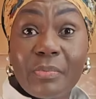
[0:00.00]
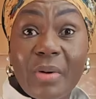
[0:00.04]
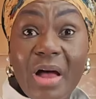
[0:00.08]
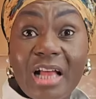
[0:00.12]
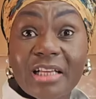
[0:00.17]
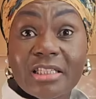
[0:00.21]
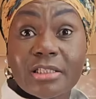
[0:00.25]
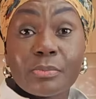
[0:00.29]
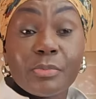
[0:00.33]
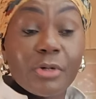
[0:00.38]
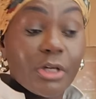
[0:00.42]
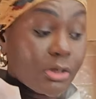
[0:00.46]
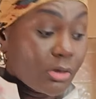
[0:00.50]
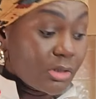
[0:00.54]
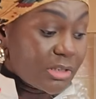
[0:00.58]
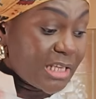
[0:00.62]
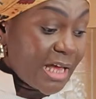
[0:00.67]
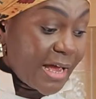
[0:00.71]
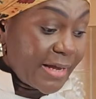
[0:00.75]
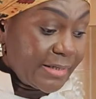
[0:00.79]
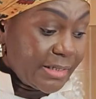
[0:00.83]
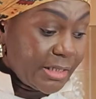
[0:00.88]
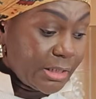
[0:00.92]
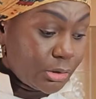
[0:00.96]
batch because
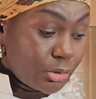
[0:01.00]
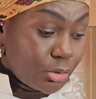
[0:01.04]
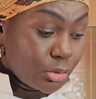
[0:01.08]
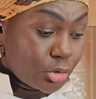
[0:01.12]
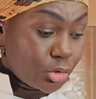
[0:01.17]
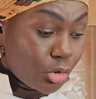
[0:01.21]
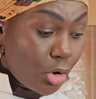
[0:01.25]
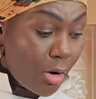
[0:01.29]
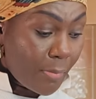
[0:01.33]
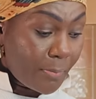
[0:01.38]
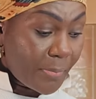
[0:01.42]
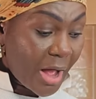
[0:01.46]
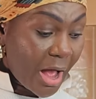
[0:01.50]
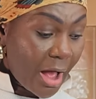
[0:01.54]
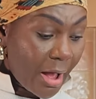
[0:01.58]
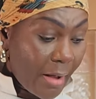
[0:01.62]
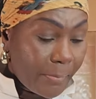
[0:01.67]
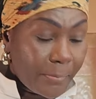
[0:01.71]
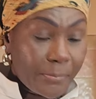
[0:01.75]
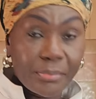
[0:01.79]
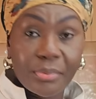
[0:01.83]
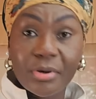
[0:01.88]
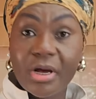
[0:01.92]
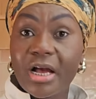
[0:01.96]
I need to top up